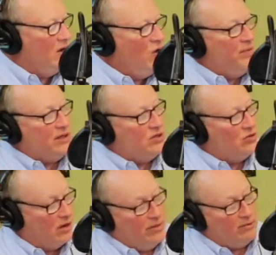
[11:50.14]
open to
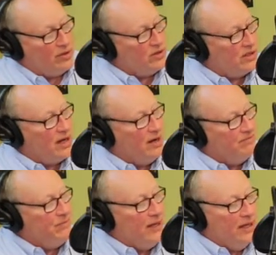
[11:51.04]
our members to come.
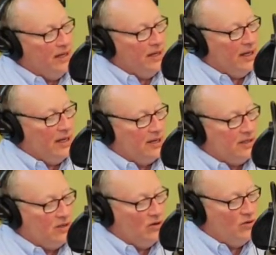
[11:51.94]
And
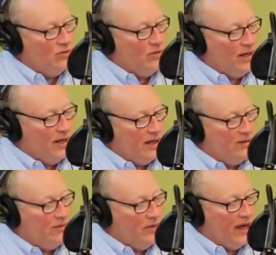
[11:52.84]
so we
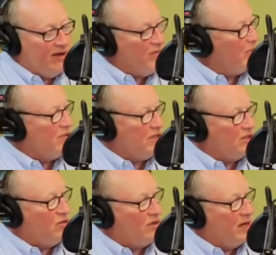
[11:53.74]
have members that
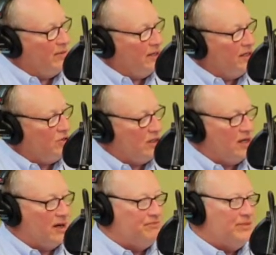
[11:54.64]
do come, and they should
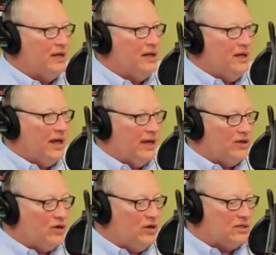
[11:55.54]
come. I
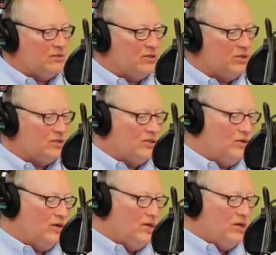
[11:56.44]
encourage them to. So
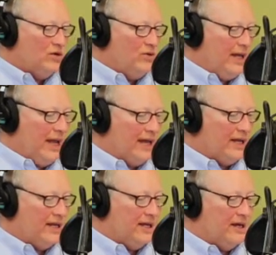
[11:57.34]
we had
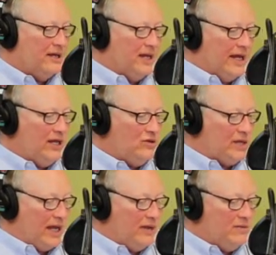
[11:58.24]
a lady
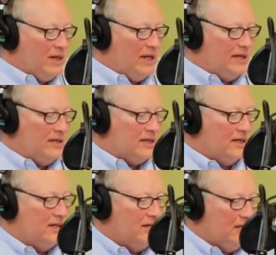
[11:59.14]
who came,
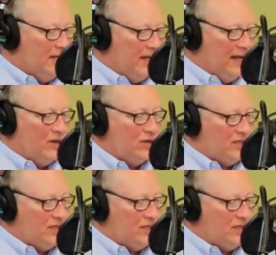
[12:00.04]
and her